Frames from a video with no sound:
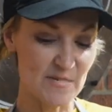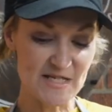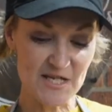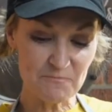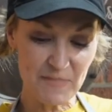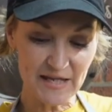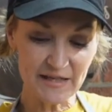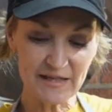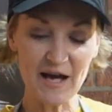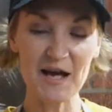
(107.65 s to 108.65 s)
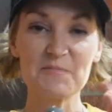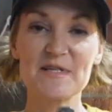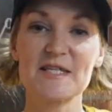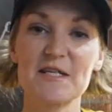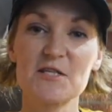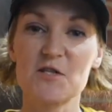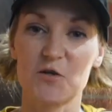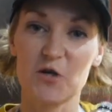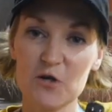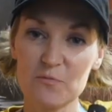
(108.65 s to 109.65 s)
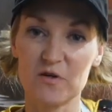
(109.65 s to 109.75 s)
To make a hibiscus syrup,